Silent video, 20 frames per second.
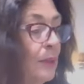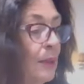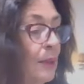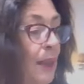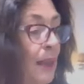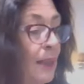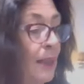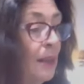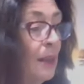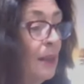
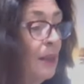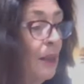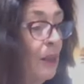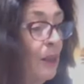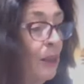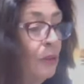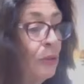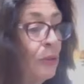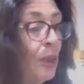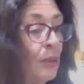Yes, I
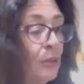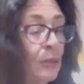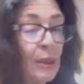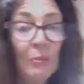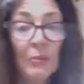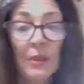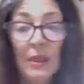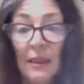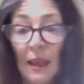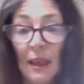know, don't tell
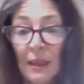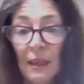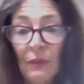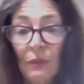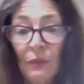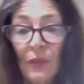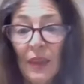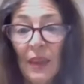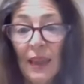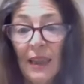me. Psychic
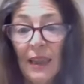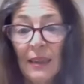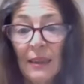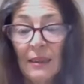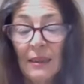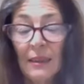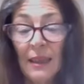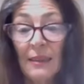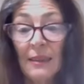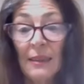Violetta
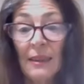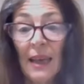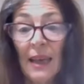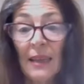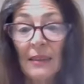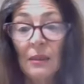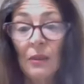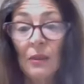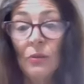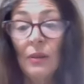says he
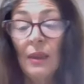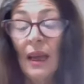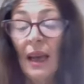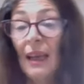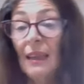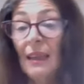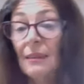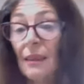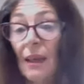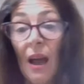has good
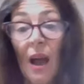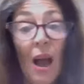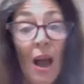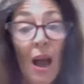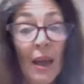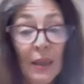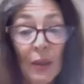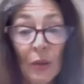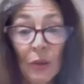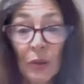cards.
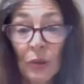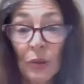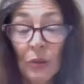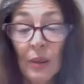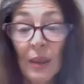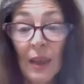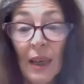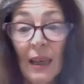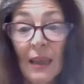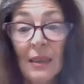I got good
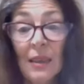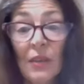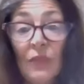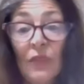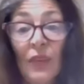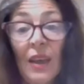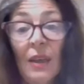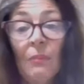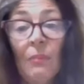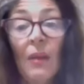cards
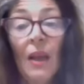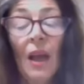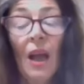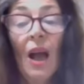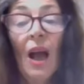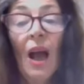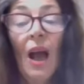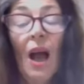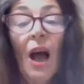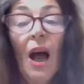for him.
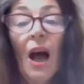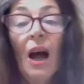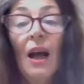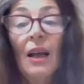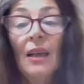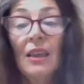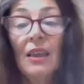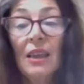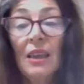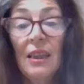
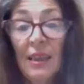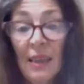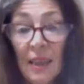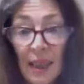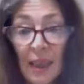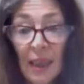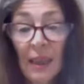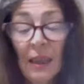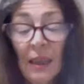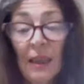I
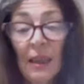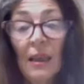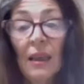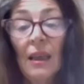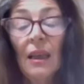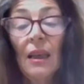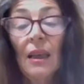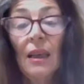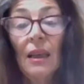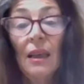think
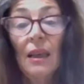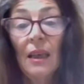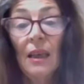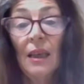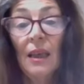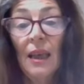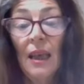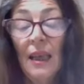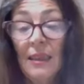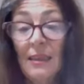
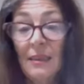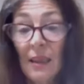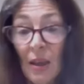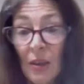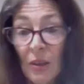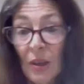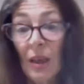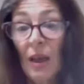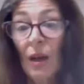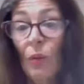he's
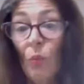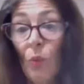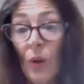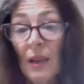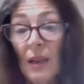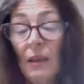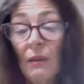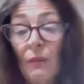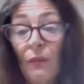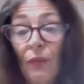going to go
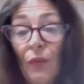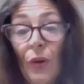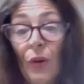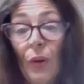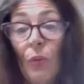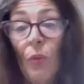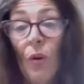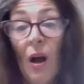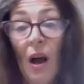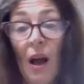well for
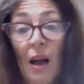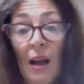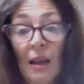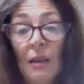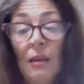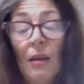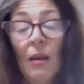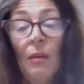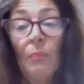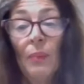a
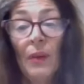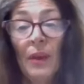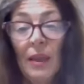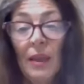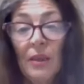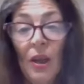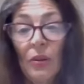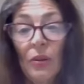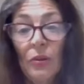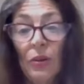while, but I
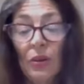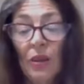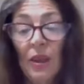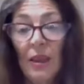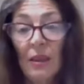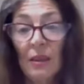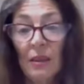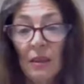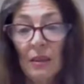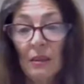don't
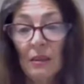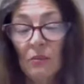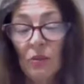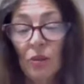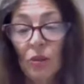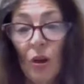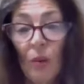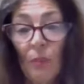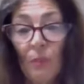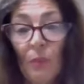think that
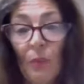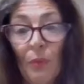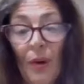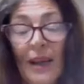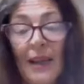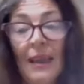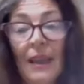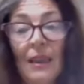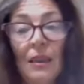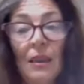
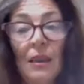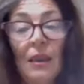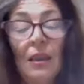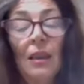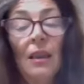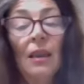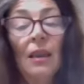top-ranking